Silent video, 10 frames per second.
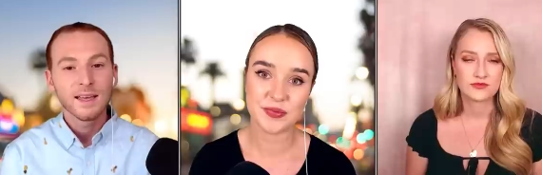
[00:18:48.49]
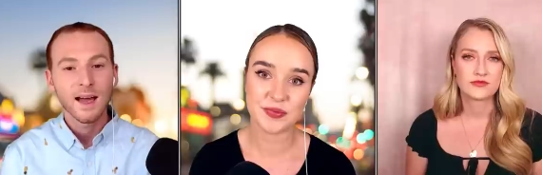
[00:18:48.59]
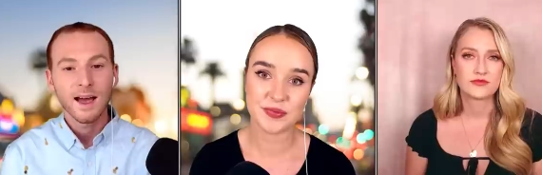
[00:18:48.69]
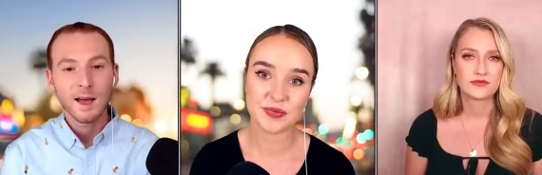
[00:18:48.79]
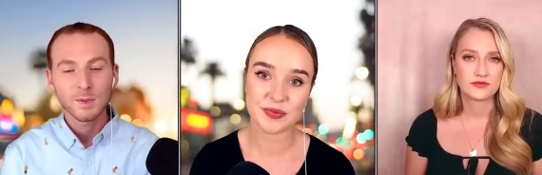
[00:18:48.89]

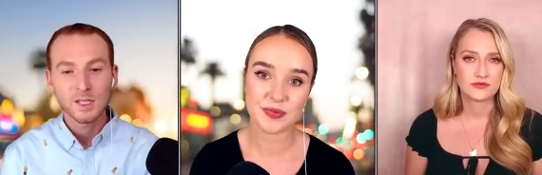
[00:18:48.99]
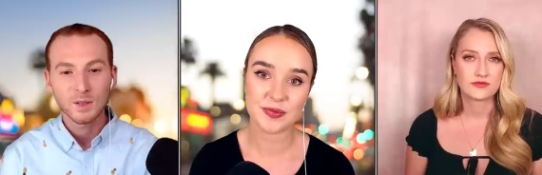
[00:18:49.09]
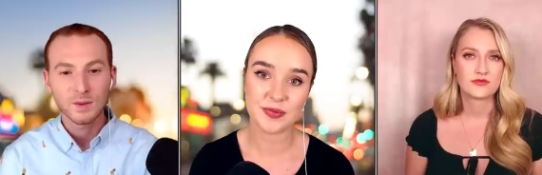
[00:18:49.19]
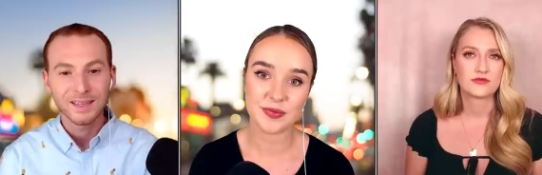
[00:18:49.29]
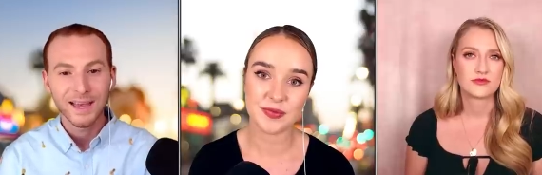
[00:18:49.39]
Speaker 1: Yeah,
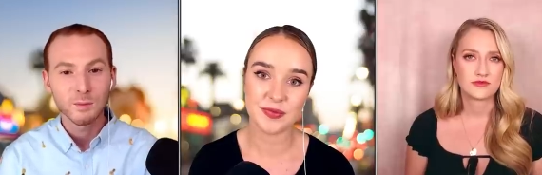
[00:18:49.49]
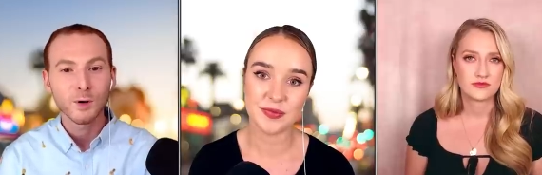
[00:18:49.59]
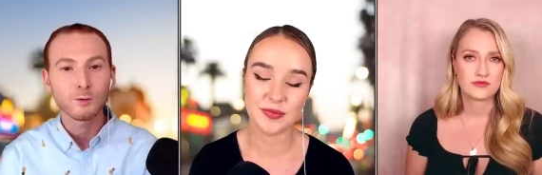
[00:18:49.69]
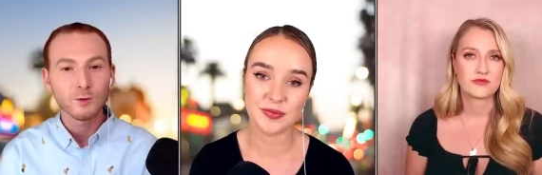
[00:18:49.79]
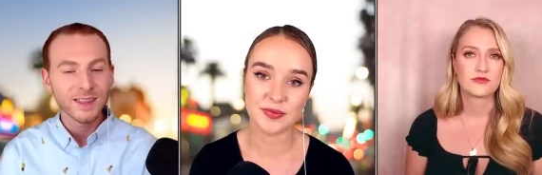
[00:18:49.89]
absolutely.
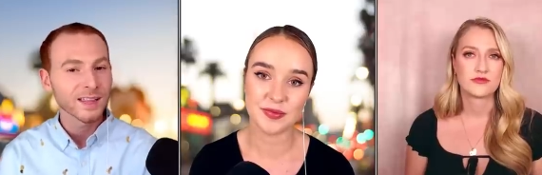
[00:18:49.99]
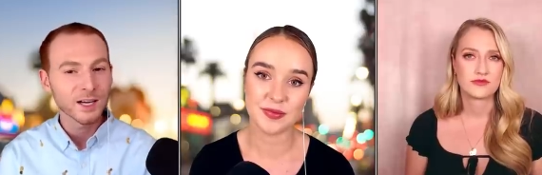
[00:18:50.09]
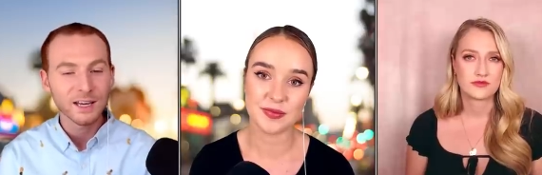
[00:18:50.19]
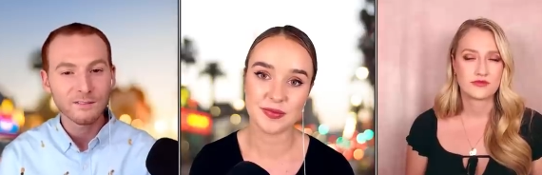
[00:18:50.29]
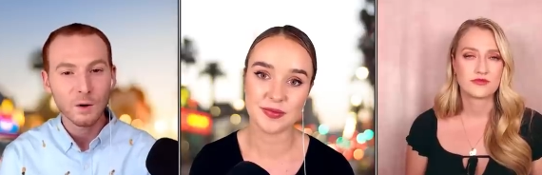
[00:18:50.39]
And we're really
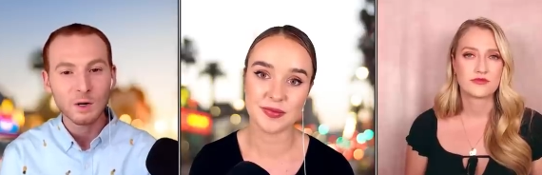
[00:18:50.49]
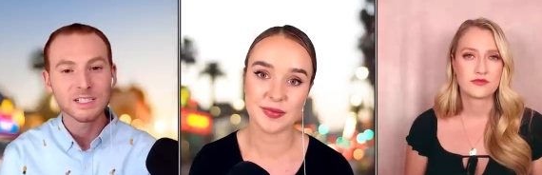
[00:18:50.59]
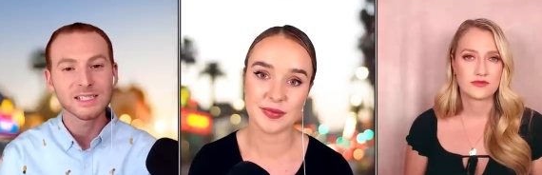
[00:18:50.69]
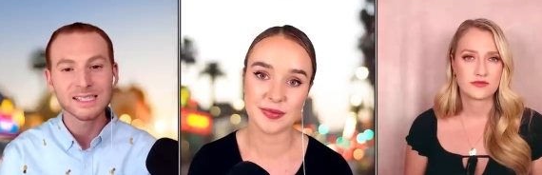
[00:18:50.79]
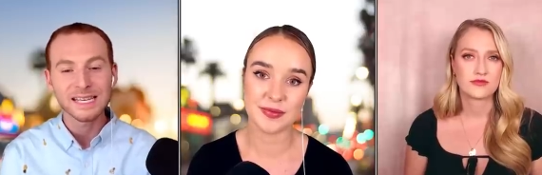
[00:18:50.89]
looking
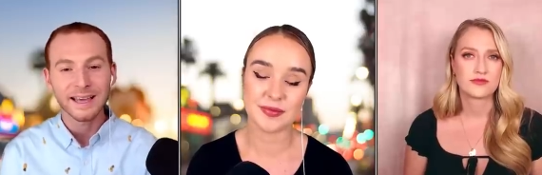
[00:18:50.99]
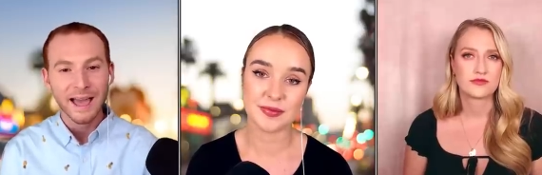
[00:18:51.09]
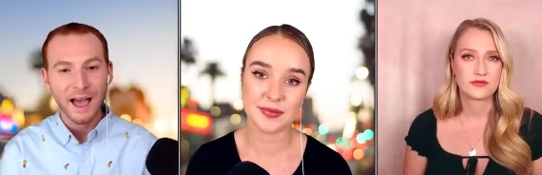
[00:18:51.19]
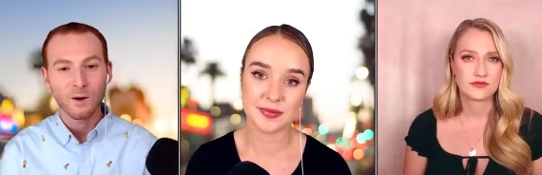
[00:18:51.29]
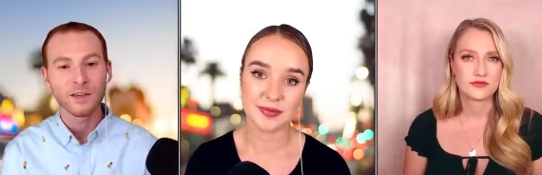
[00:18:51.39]
forward to seeing
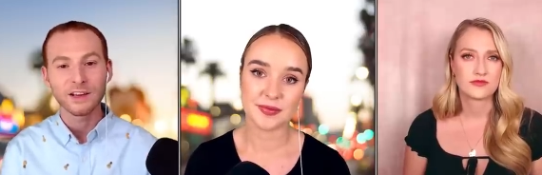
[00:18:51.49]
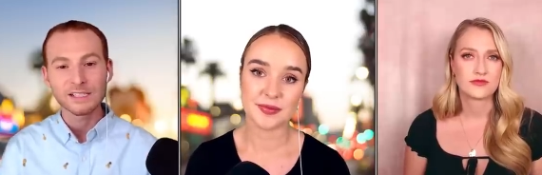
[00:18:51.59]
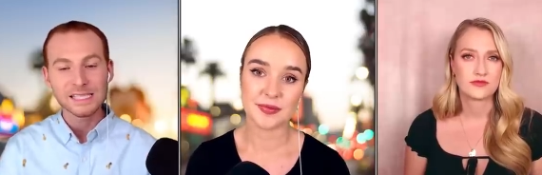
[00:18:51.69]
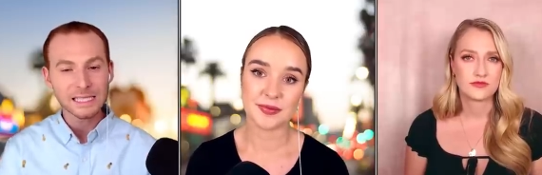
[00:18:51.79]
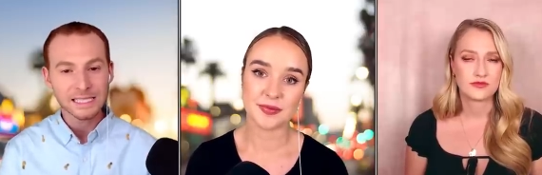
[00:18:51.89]
how
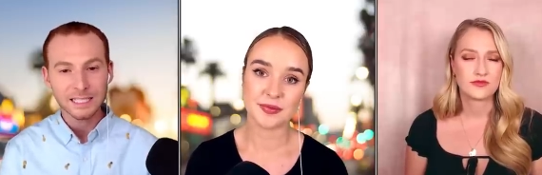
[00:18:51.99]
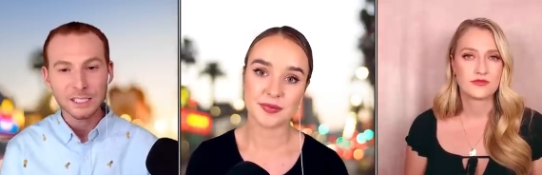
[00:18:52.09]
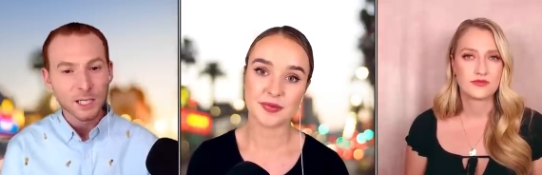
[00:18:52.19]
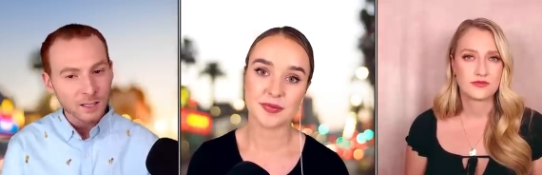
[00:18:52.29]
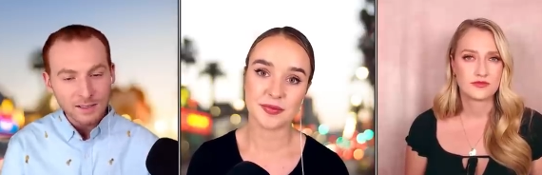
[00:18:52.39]
their
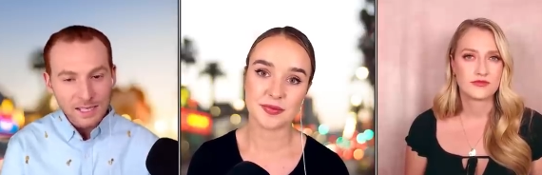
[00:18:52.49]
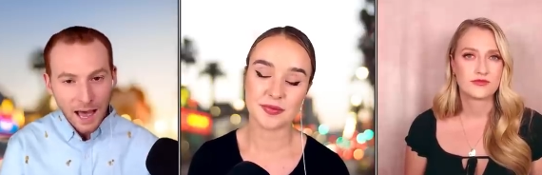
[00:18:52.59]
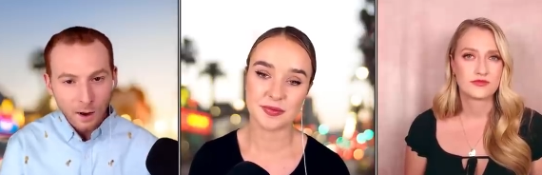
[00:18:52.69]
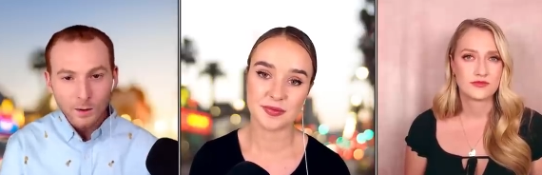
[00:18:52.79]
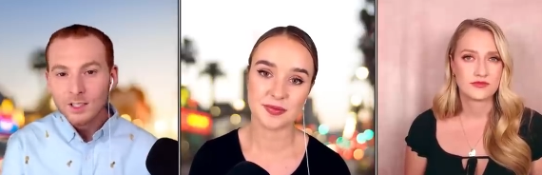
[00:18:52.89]
season turns
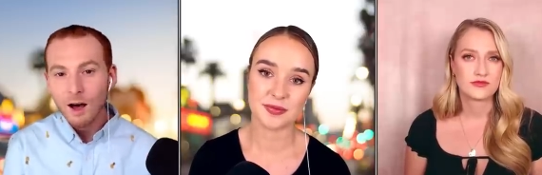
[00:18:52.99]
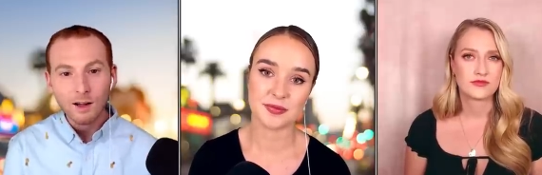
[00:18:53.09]
out.